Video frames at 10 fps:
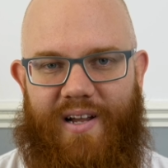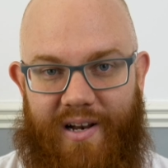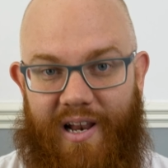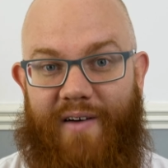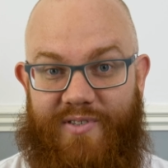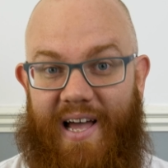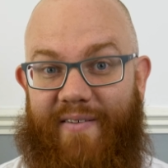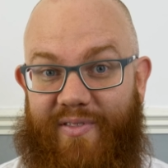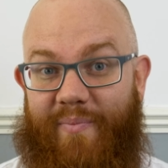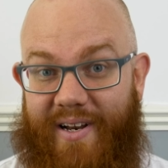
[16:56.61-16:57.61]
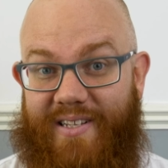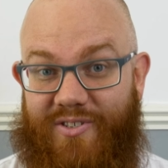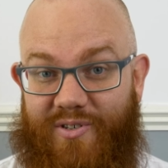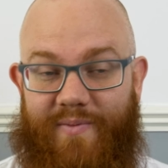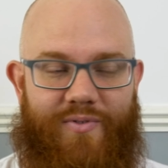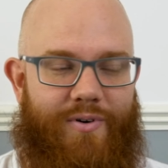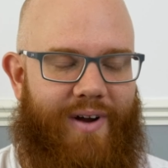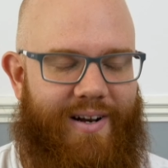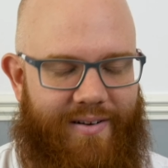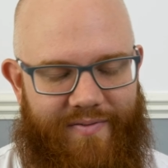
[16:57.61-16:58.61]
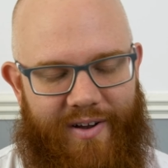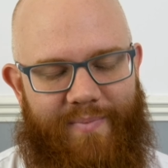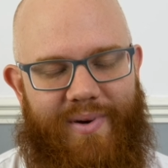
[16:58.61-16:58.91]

I'd love to have the money to drop $4,000 on a phone,